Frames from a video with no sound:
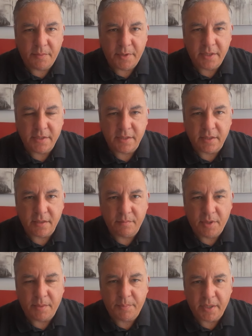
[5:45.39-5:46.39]
amazing
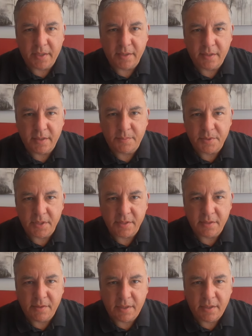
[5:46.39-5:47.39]
backpacking trips as
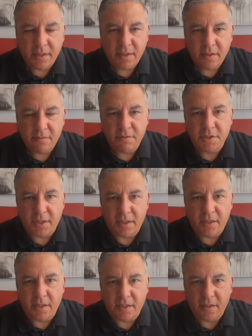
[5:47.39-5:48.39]
well, which I
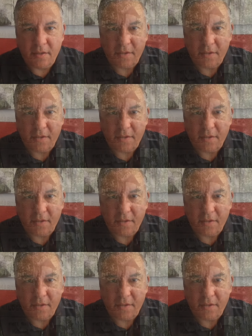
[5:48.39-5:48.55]
like a